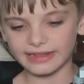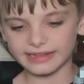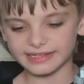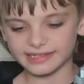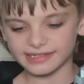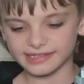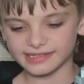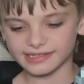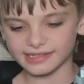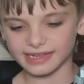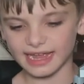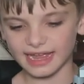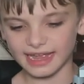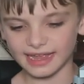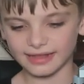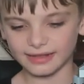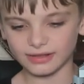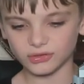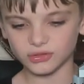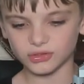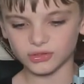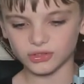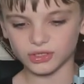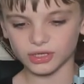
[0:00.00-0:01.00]
set
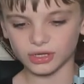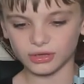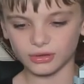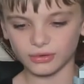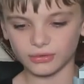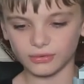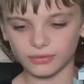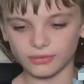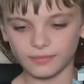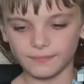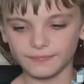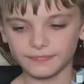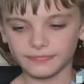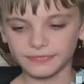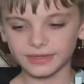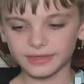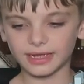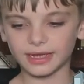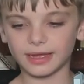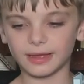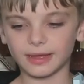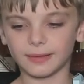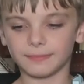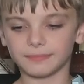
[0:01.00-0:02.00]
to
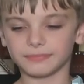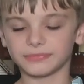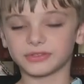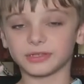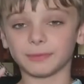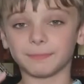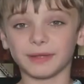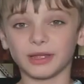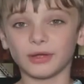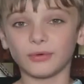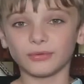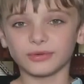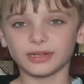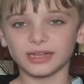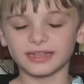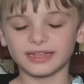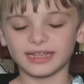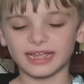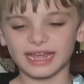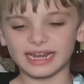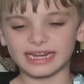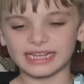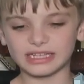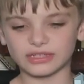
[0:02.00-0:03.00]
build,
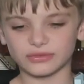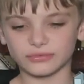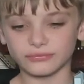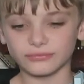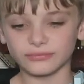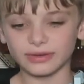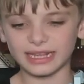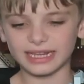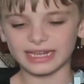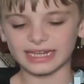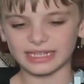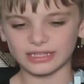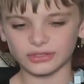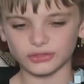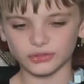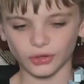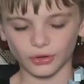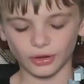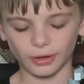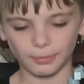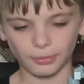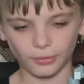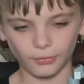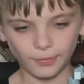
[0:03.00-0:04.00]
and it's really
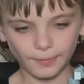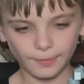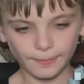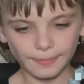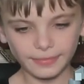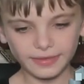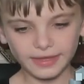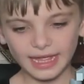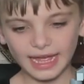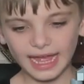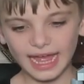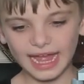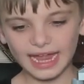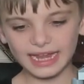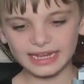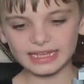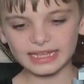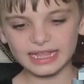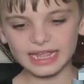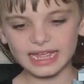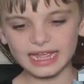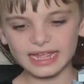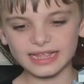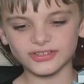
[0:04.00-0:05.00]
enjoyable. And
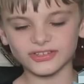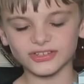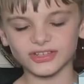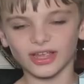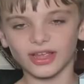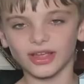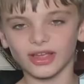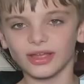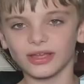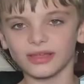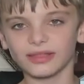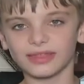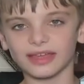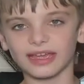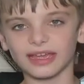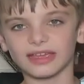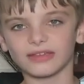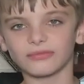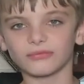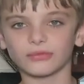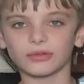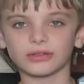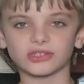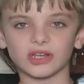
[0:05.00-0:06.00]
yeah, so thank
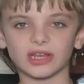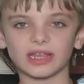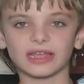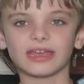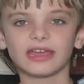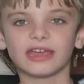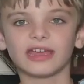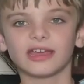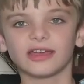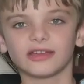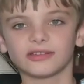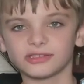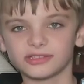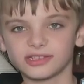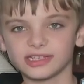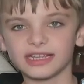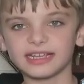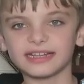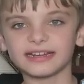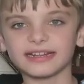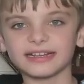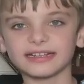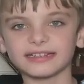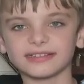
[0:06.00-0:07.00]
you for watching, and see
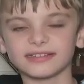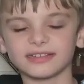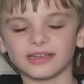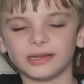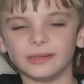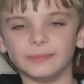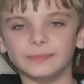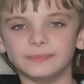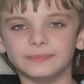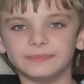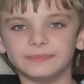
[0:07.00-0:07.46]
you next time.